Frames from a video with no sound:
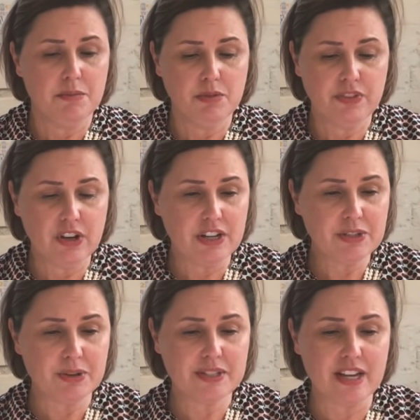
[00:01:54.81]
Moving on
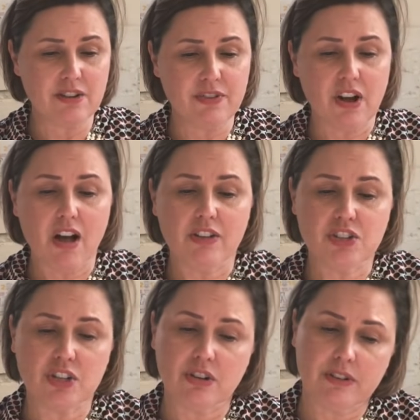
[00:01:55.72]
to our Center for
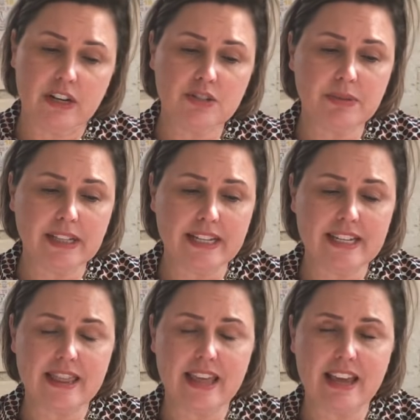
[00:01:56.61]
College and Careers, we'd like
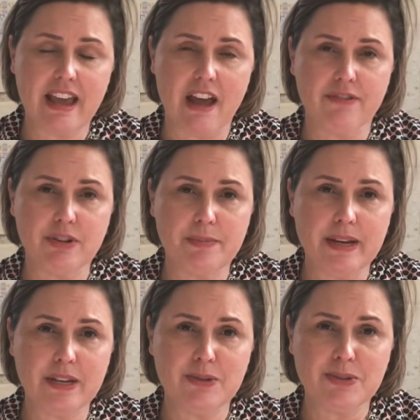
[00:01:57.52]
to thank
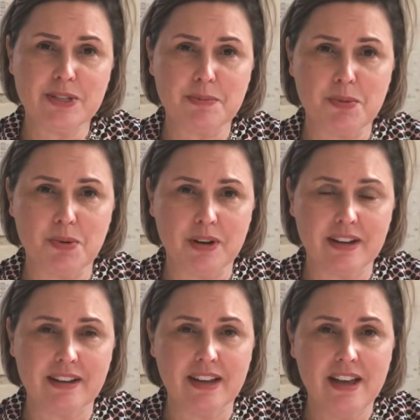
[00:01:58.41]
everybody who
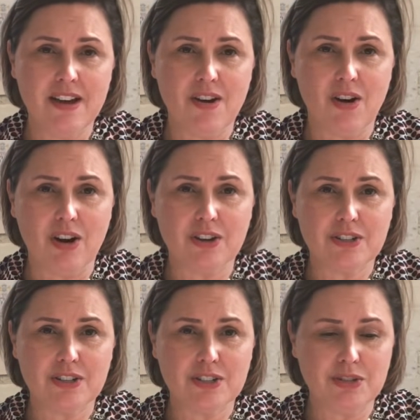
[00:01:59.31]
supported our
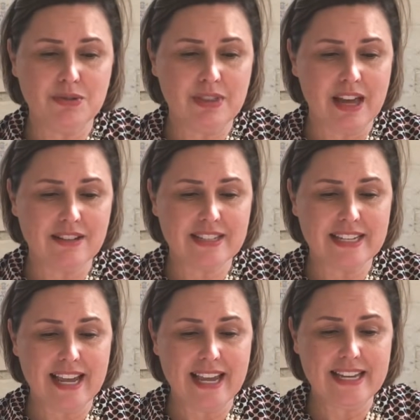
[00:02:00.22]

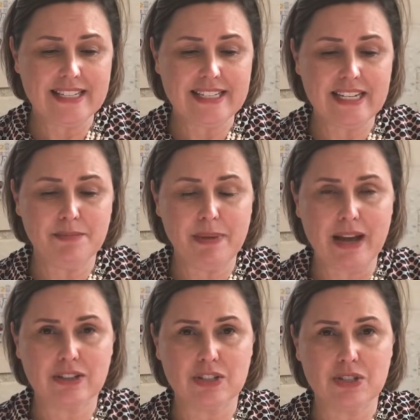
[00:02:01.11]
2018
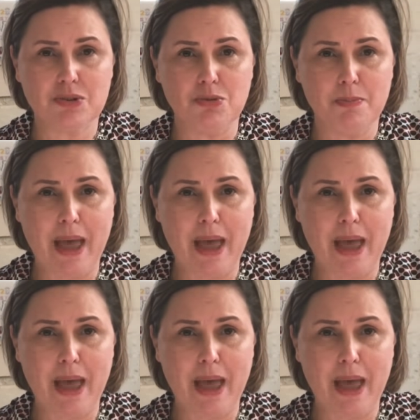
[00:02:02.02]
Back to School